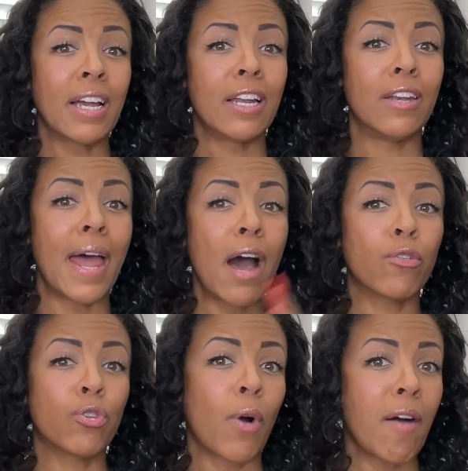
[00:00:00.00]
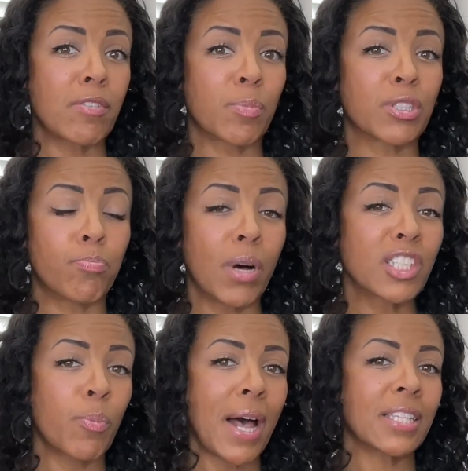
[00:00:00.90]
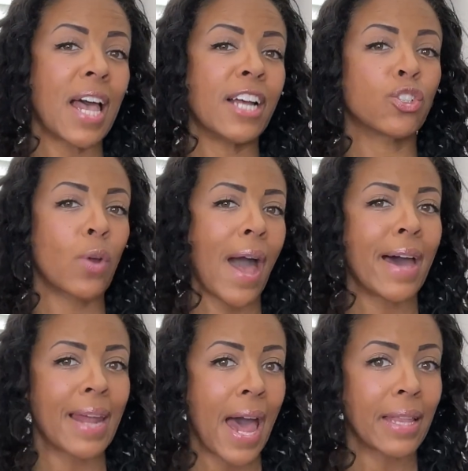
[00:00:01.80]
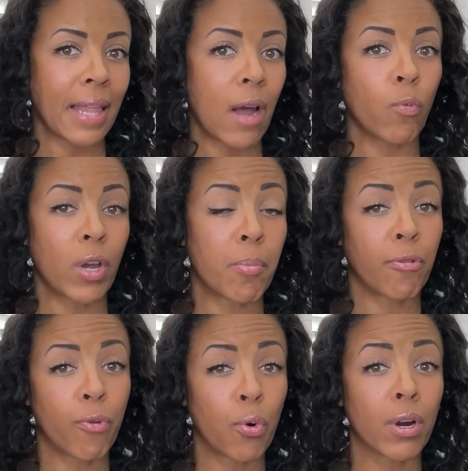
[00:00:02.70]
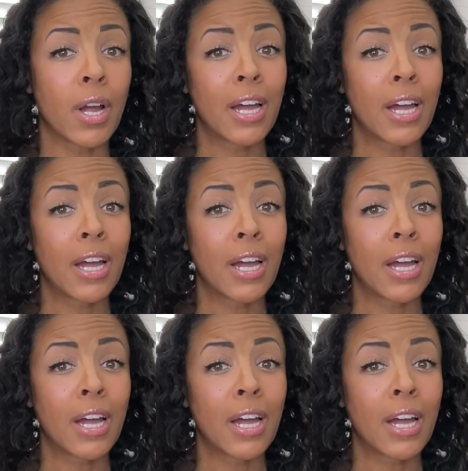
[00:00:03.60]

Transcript: now you don't have as much muscle mass as you had at that weight before.